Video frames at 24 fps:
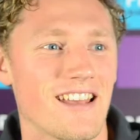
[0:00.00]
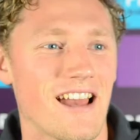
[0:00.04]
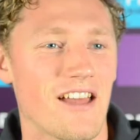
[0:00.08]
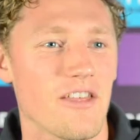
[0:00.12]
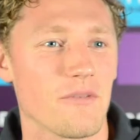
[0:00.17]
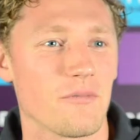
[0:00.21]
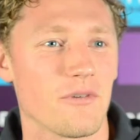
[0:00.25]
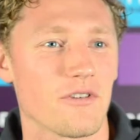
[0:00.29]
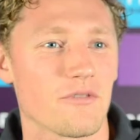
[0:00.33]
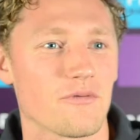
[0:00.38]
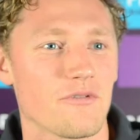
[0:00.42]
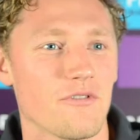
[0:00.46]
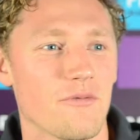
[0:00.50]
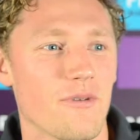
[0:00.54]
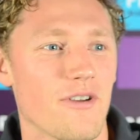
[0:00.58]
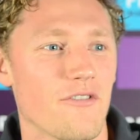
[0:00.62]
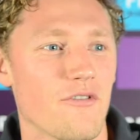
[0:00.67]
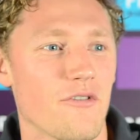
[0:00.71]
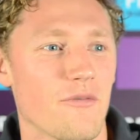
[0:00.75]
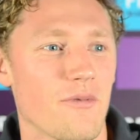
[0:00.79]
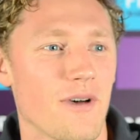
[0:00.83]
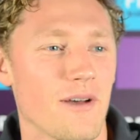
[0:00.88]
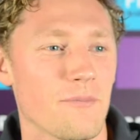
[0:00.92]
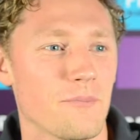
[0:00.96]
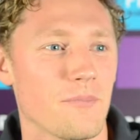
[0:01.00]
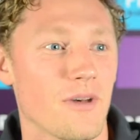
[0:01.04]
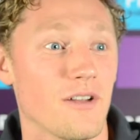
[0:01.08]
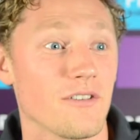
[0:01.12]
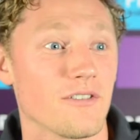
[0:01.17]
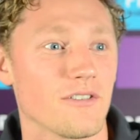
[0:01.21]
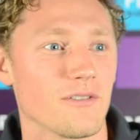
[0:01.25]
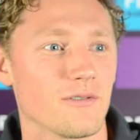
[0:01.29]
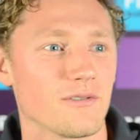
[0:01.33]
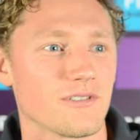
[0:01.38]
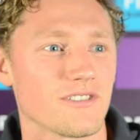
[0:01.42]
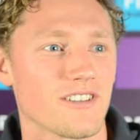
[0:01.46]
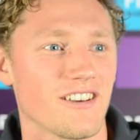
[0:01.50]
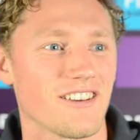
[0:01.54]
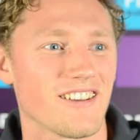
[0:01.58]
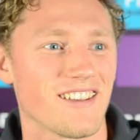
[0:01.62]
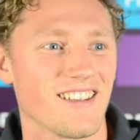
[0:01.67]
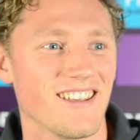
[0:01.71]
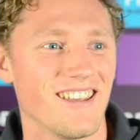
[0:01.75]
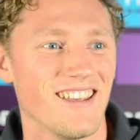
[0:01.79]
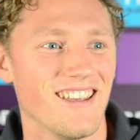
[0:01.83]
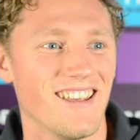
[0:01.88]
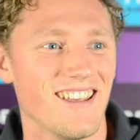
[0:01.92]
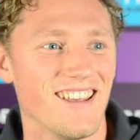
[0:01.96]
at the bottom of a bit of a bundle, so
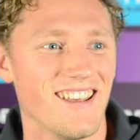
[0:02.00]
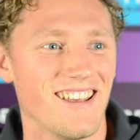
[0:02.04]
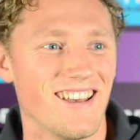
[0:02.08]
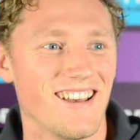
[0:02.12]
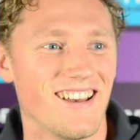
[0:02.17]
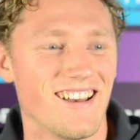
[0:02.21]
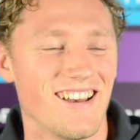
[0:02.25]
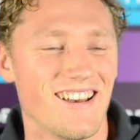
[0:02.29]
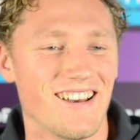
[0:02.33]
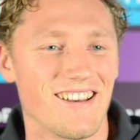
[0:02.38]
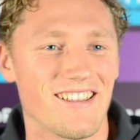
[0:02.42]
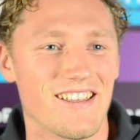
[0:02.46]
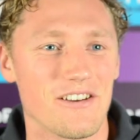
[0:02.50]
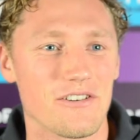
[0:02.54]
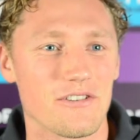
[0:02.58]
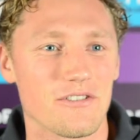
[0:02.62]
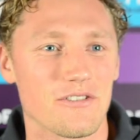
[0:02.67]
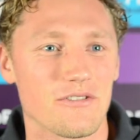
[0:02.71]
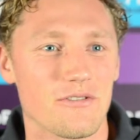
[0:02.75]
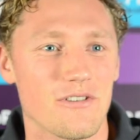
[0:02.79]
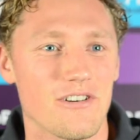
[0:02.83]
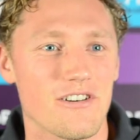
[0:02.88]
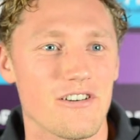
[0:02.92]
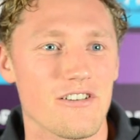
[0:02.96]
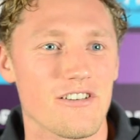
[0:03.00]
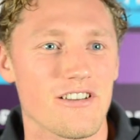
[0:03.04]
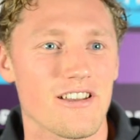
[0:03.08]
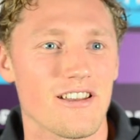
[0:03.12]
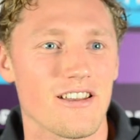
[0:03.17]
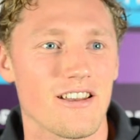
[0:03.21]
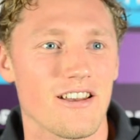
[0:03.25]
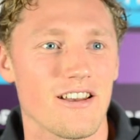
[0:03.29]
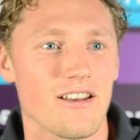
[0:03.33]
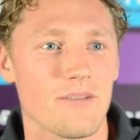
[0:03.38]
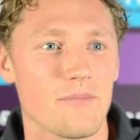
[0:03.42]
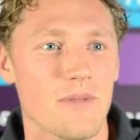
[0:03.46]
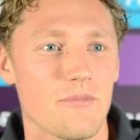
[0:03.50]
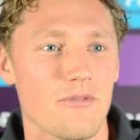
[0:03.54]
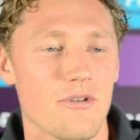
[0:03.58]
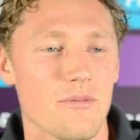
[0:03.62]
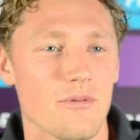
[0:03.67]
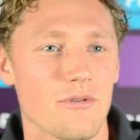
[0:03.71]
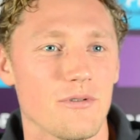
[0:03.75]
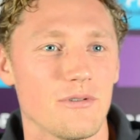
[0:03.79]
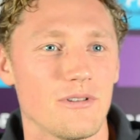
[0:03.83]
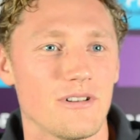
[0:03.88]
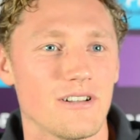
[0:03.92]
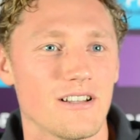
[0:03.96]
that was very
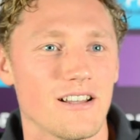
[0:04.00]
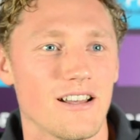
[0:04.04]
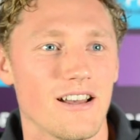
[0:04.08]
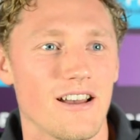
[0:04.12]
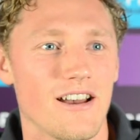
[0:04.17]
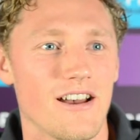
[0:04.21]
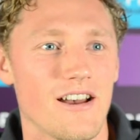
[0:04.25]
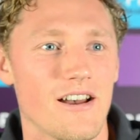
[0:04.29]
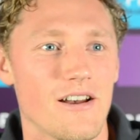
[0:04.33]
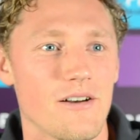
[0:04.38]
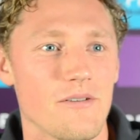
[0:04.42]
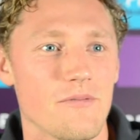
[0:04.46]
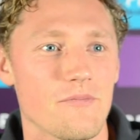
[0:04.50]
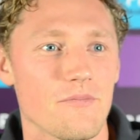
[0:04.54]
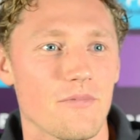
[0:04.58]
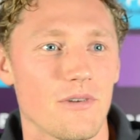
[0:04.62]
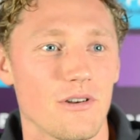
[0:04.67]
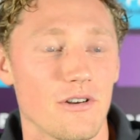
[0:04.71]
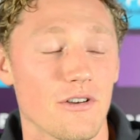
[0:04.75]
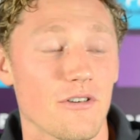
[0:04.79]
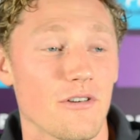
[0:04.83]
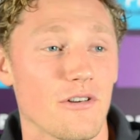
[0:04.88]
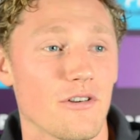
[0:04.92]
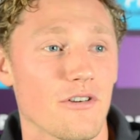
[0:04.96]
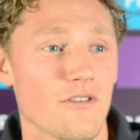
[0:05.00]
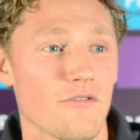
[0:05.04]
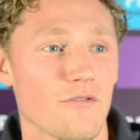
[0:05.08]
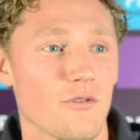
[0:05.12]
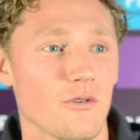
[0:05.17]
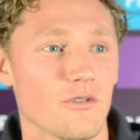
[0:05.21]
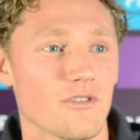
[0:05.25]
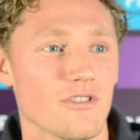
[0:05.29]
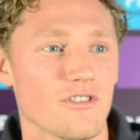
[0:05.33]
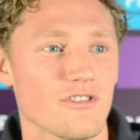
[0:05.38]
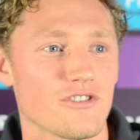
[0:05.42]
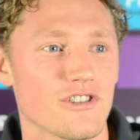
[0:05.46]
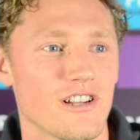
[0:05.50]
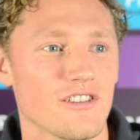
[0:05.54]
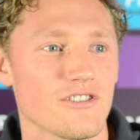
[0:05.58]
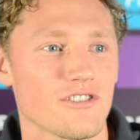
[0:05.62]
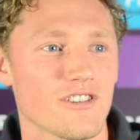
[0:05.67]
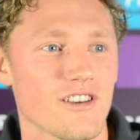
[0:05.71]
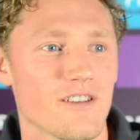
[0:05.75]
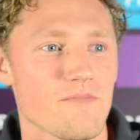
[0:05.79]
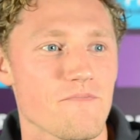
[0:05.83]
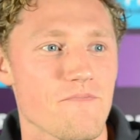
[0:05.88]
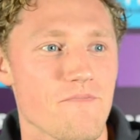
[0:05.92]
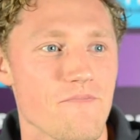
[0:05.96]
memorable, but looking forward to the
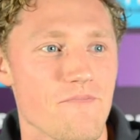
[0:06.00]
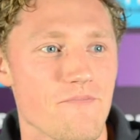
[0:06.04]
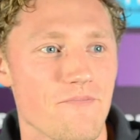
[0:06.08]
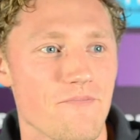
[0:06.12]
challenge again.